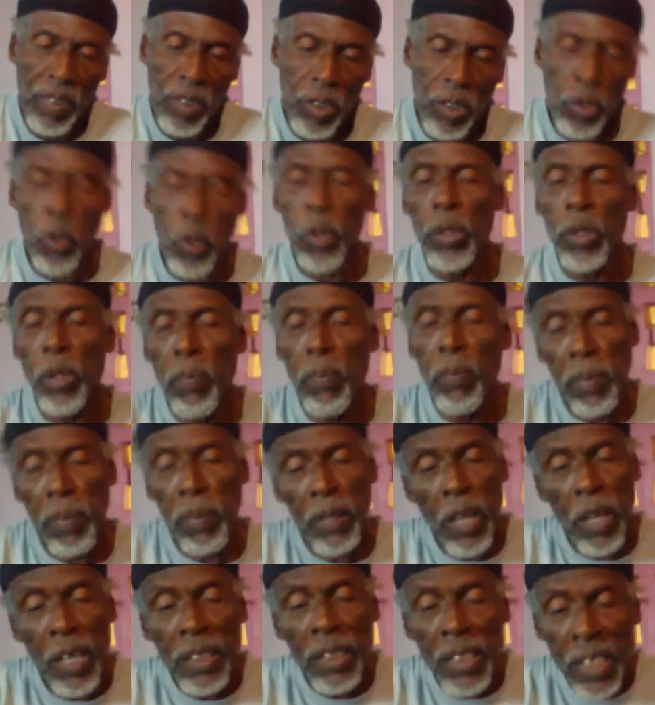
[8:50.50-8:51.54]
So you
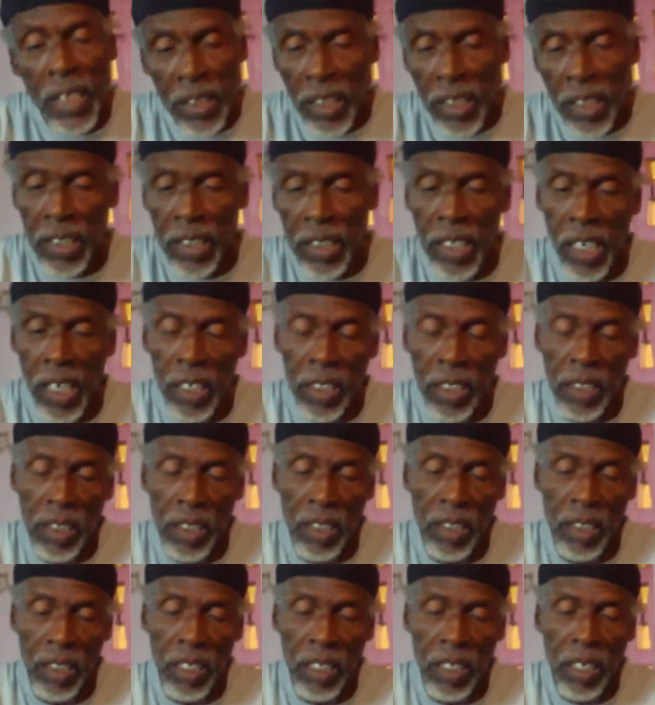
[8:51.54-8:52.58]
put down
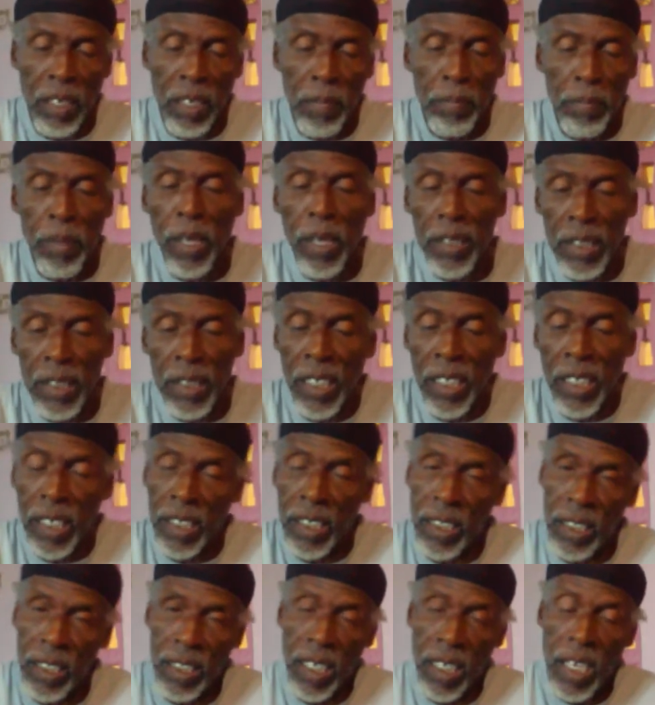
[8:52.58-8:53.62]
66 plus
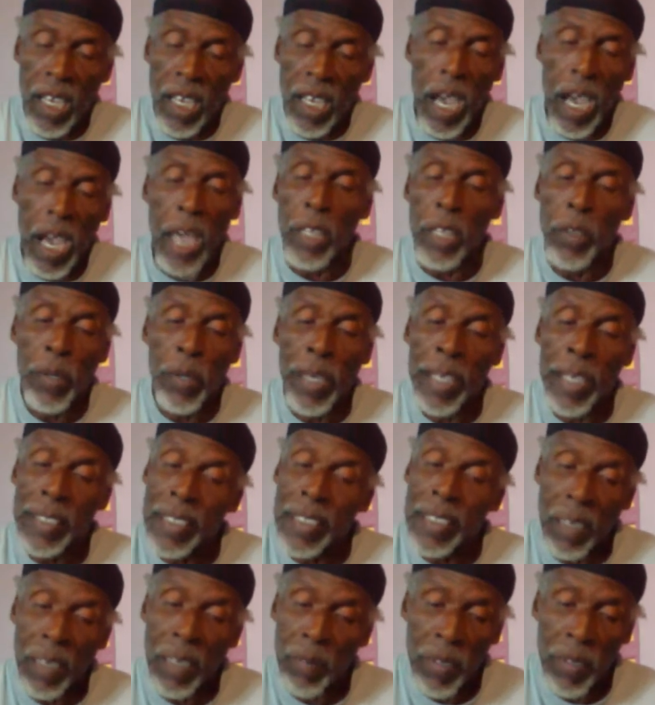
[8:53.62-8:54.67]
6 and you get
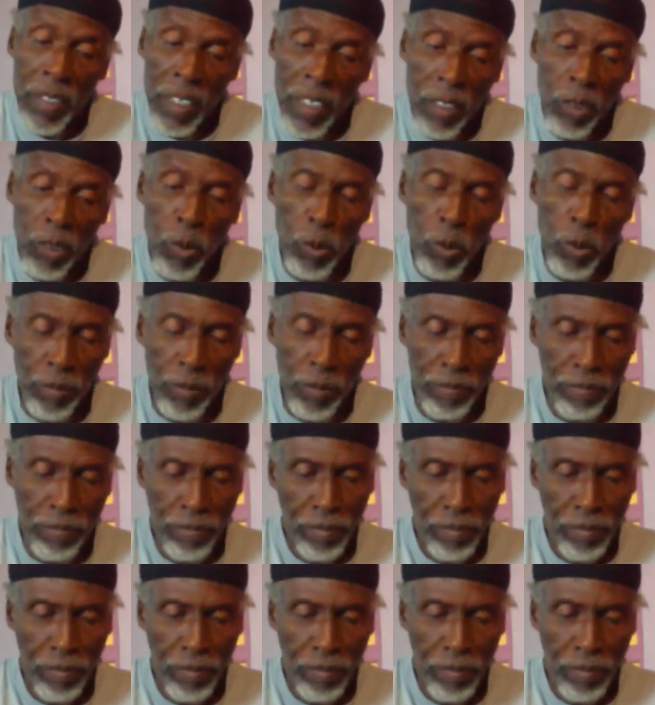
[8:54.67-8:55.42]
72.